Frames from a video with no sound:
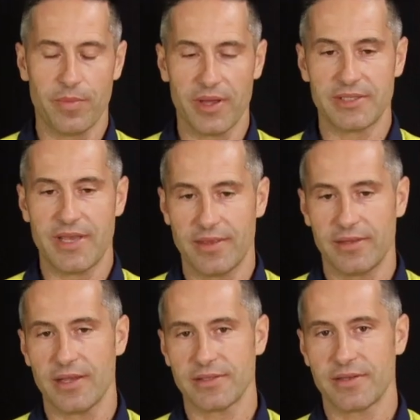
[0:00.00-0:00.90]
but
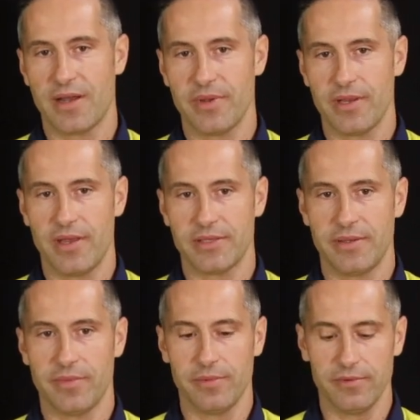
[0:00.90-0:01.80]
standard doesn't come as
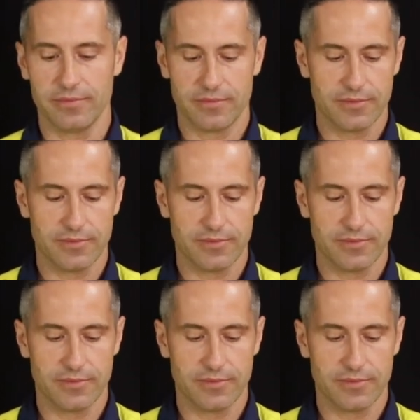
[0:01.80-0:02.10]
dimmable.